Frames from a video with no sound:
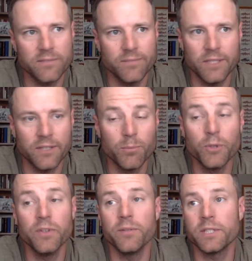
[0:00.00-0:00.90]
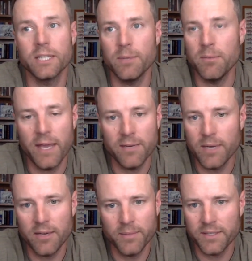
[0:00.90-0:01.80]
a movie was going to be made
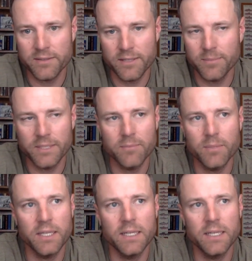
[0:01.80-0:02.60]
about me or something.